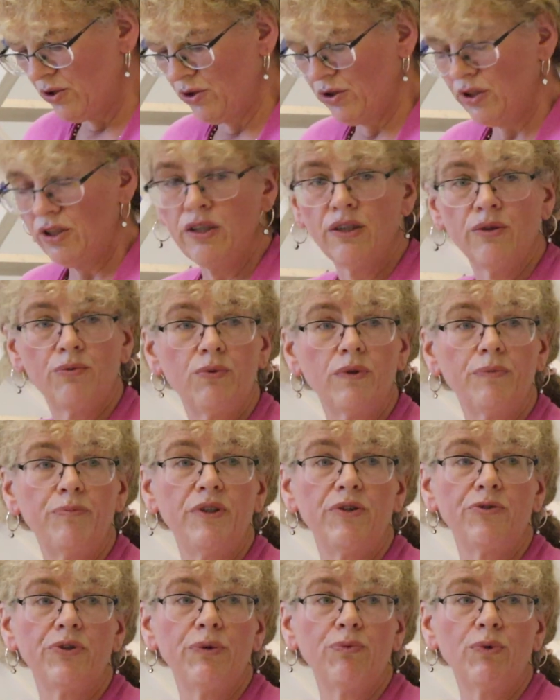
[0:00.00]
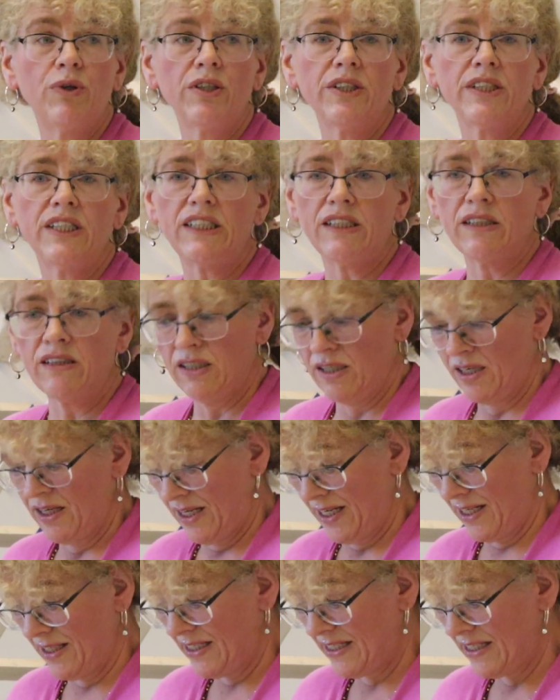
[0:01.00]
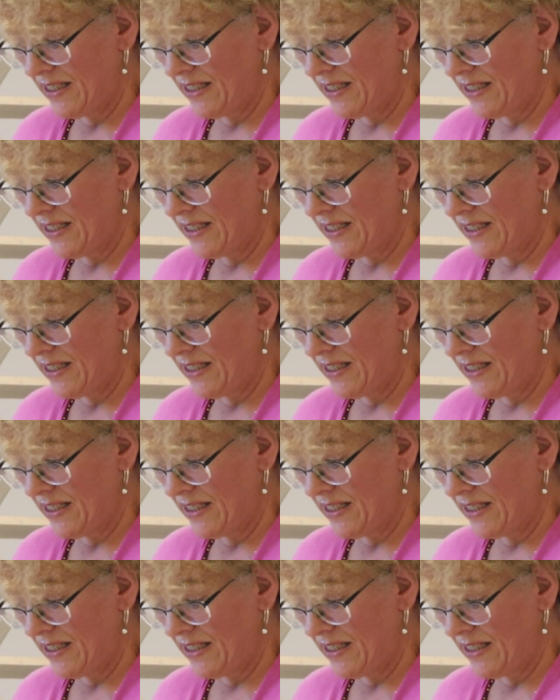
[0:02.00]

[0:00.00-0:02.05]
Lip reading: good will be rewarded in